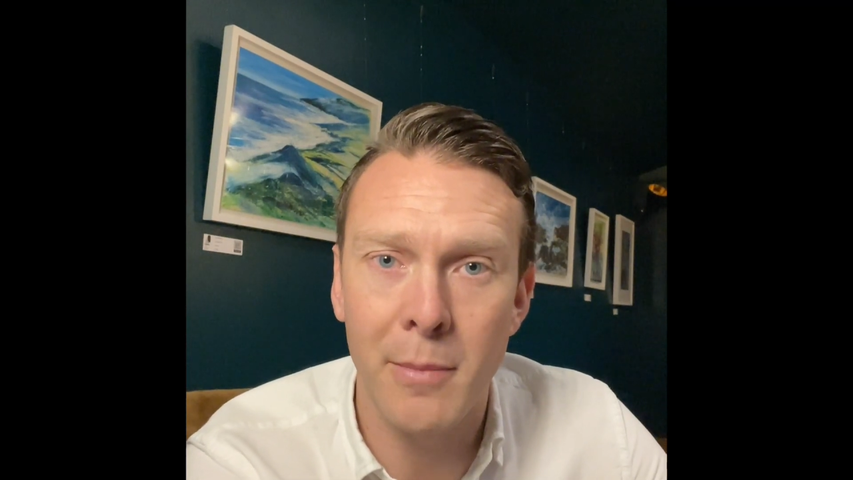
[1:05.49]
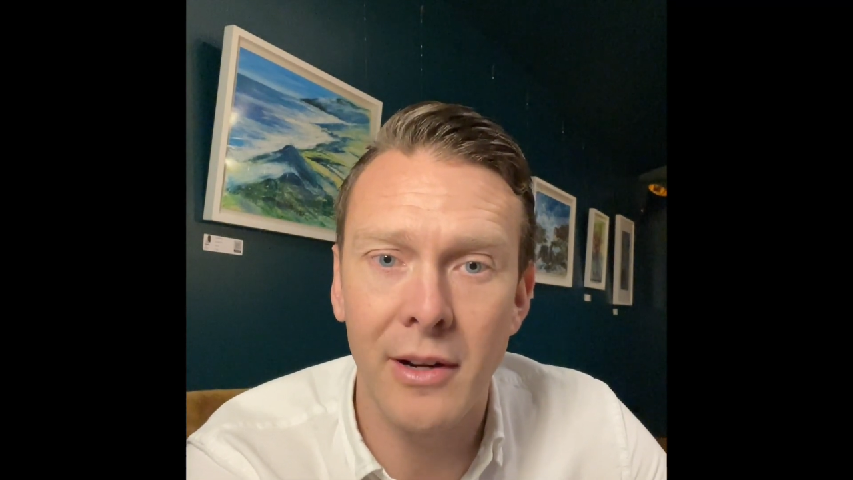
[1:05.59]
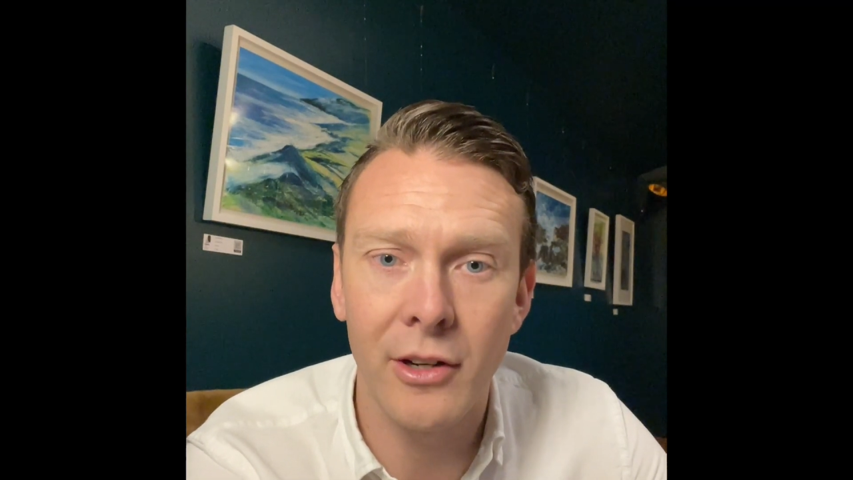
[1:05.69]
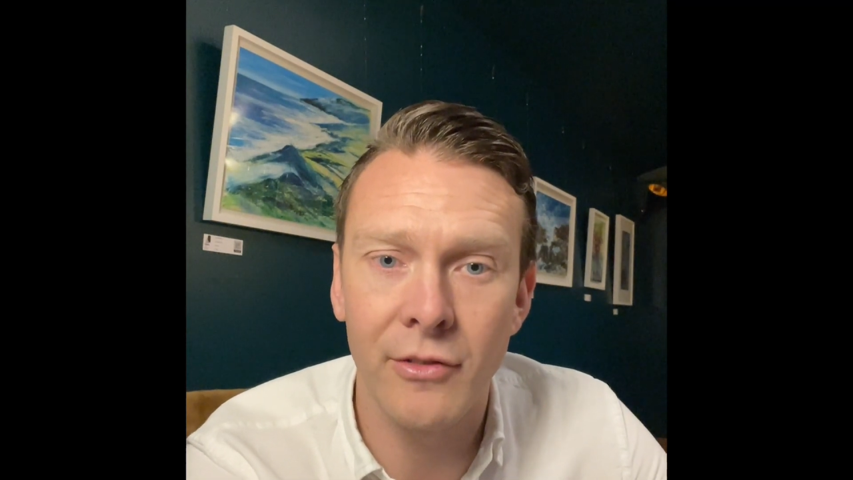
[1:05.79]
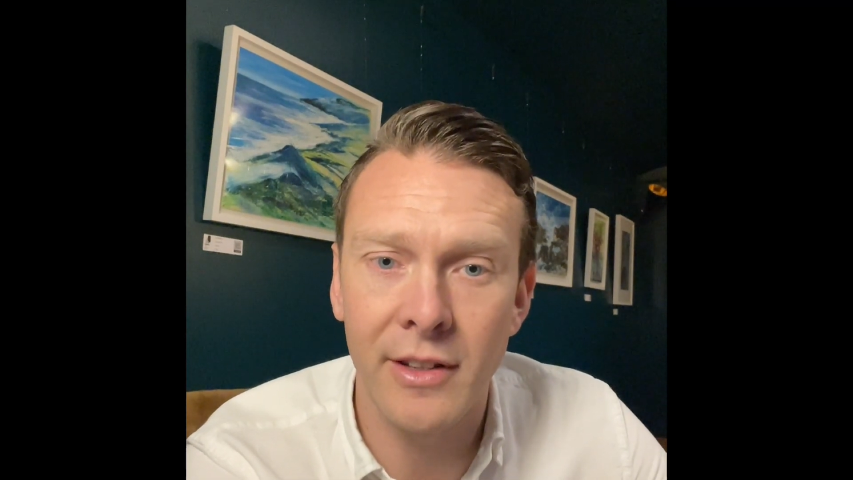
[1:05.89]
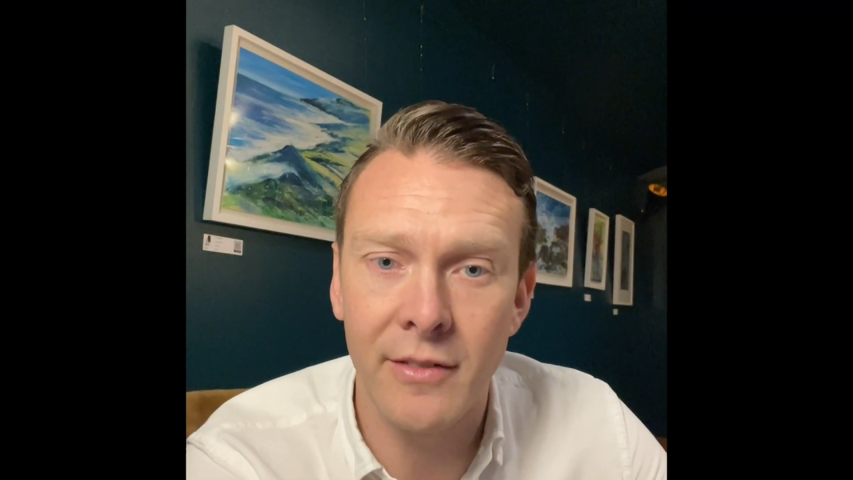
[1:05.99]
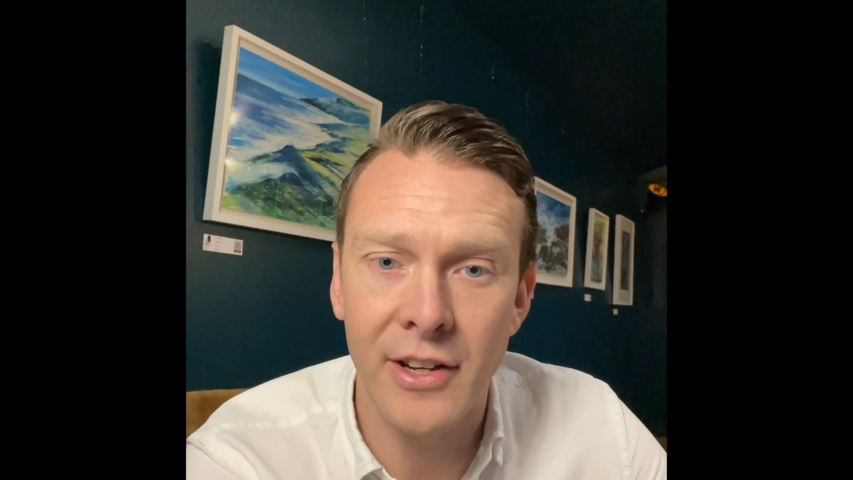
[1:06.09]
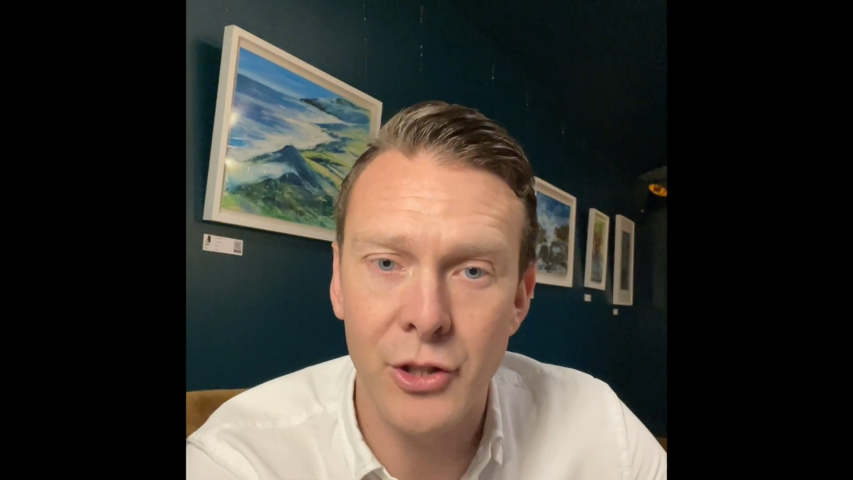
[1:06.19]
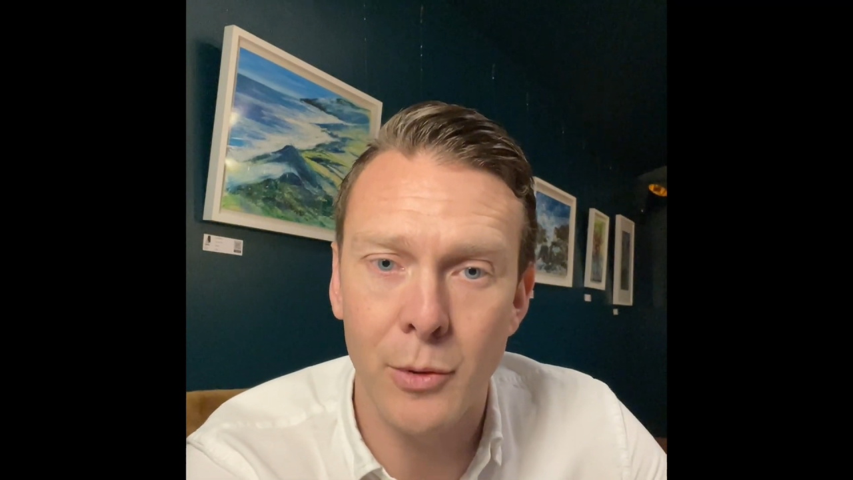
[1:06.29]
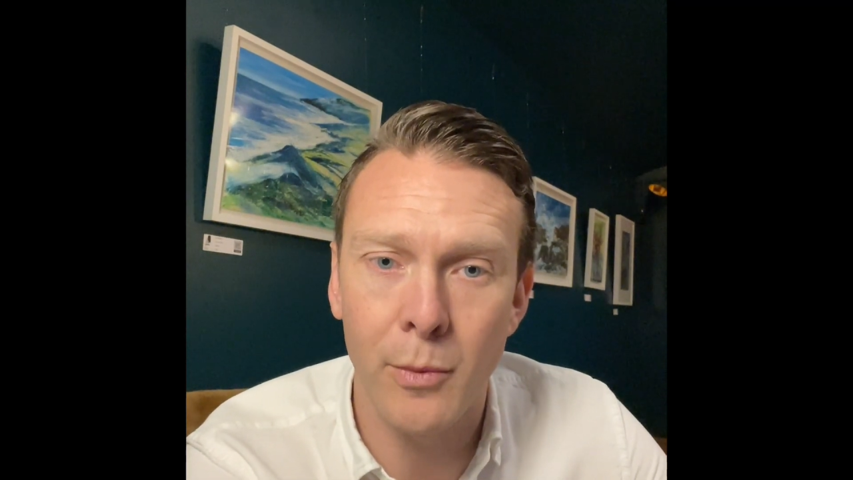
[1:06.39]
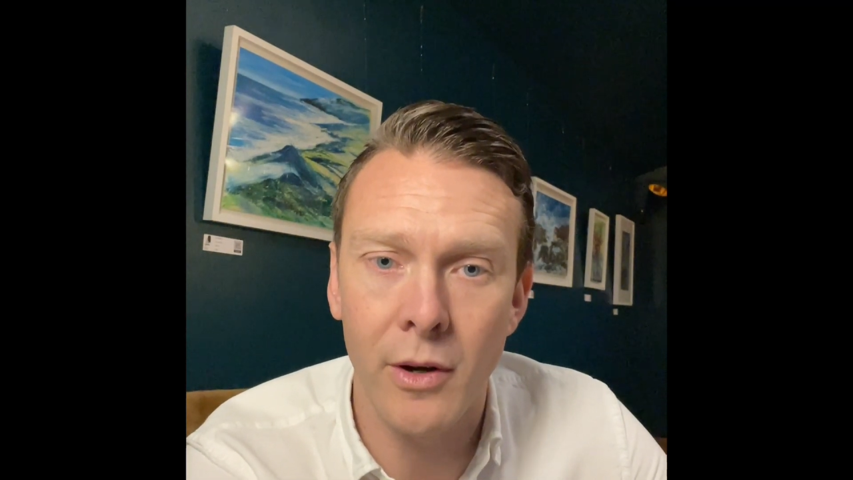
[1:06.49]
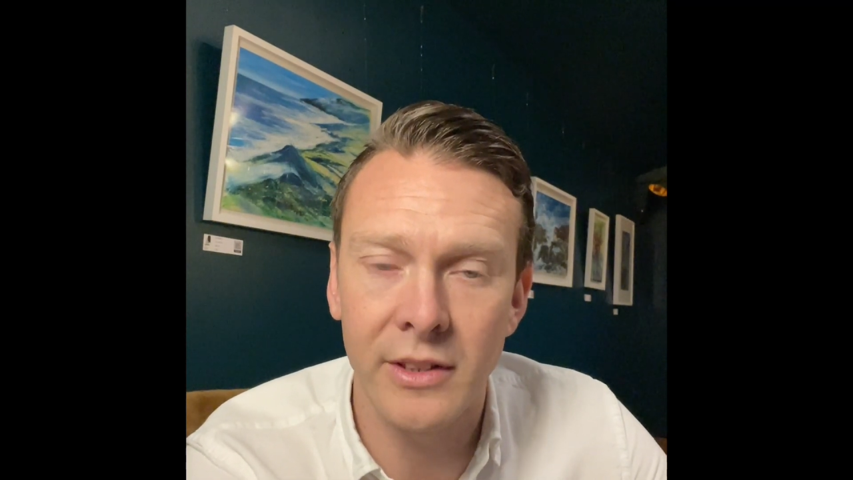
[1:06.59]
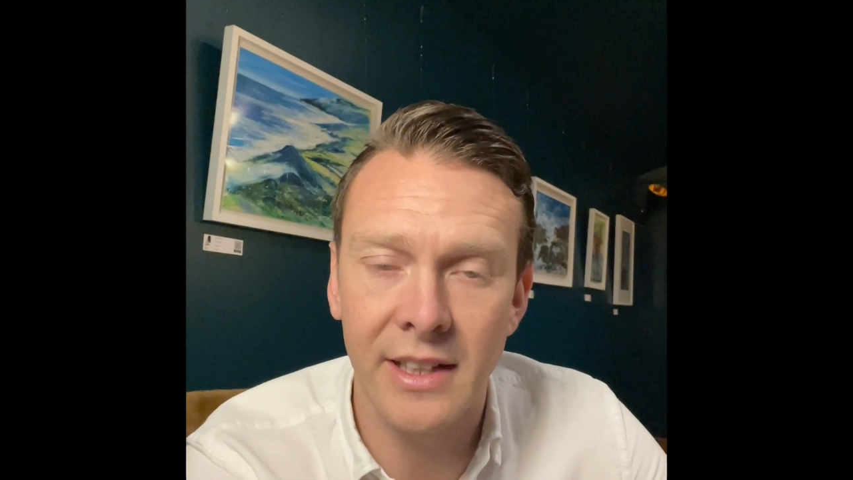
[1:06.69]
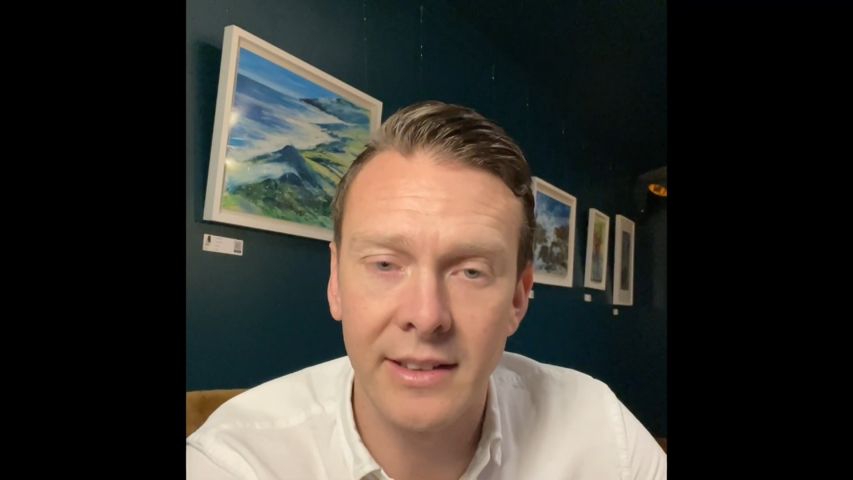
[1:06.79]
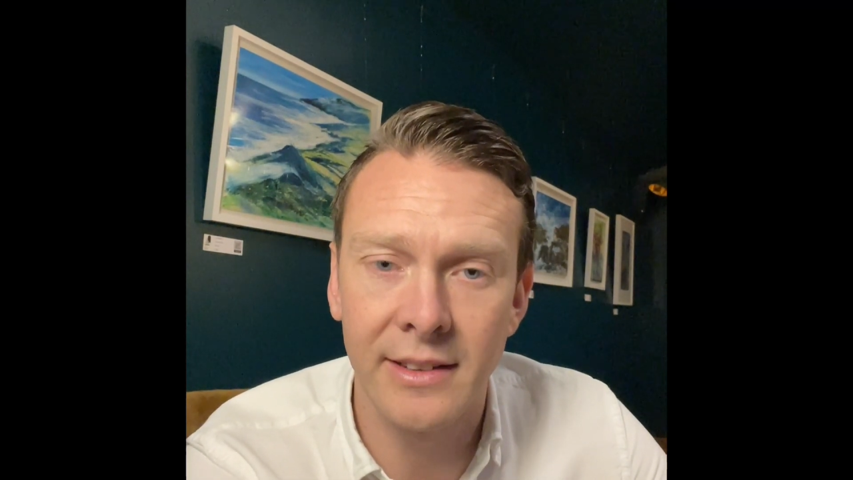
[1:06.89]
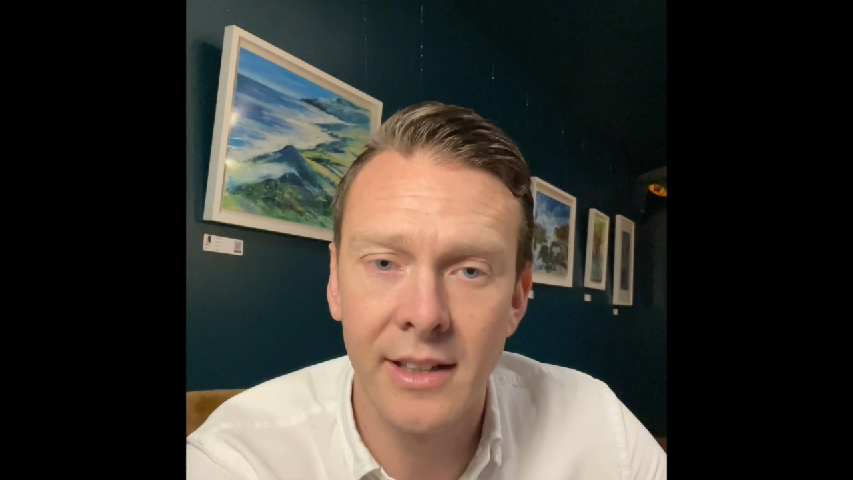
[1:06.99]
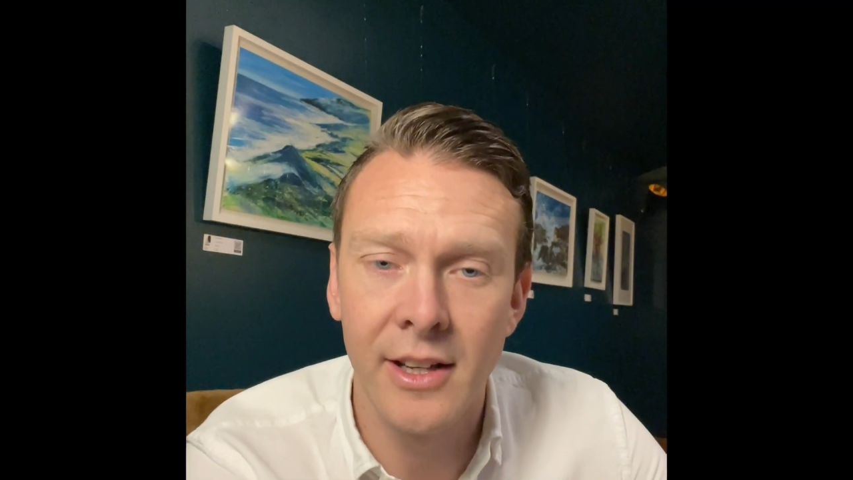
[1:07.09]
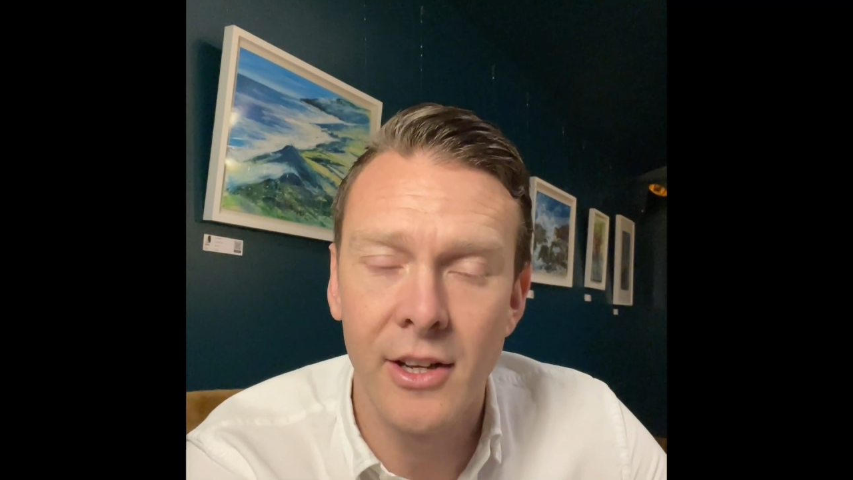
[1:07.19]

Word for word: bunker renovation work done.